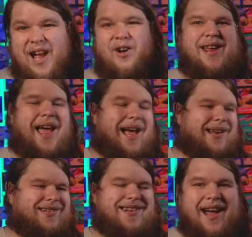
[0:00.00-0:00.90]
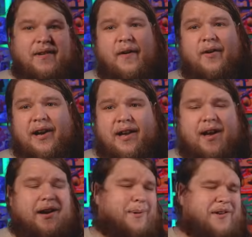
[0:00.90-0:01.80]
So yeah, not very
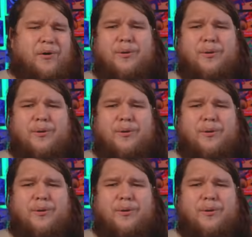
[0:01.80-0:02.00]
good, but